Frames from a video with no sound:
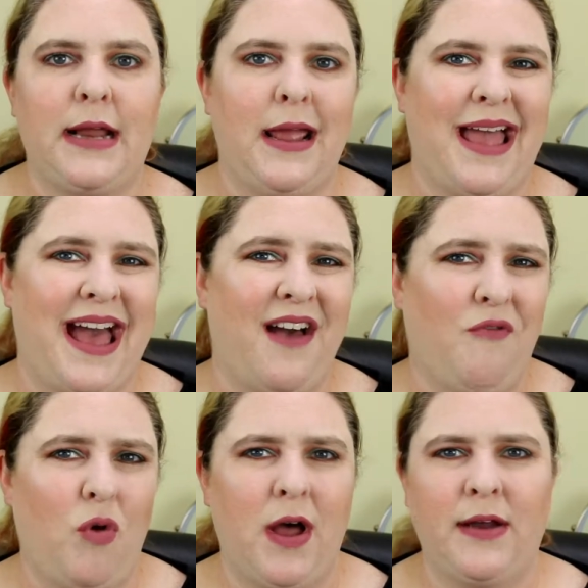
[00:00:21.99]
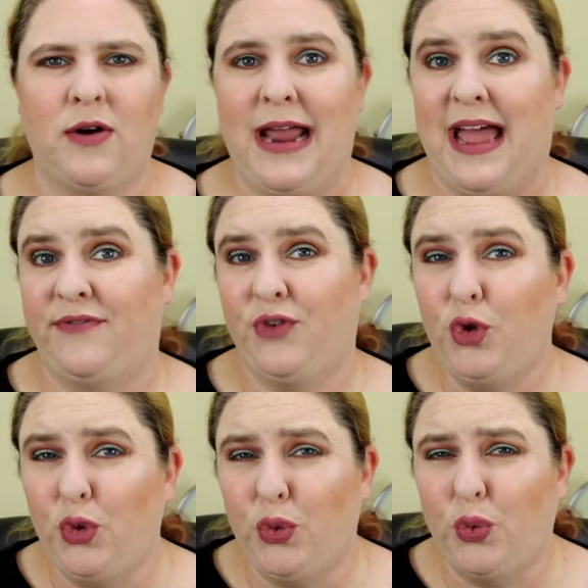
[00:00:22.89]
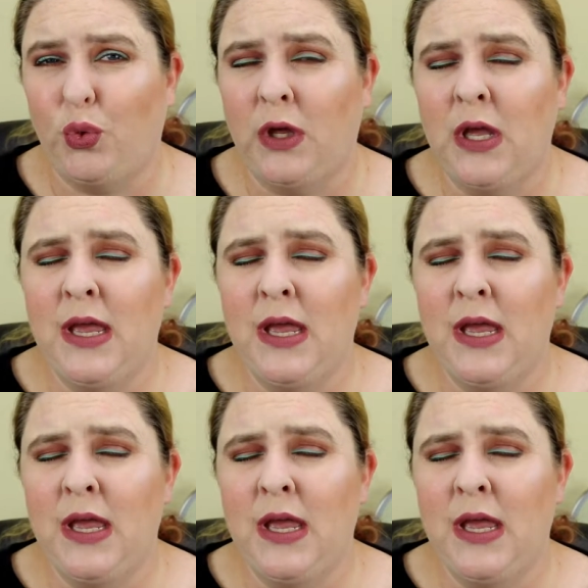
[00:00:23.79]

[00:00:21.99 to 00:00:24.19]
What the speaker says: I have one or I have two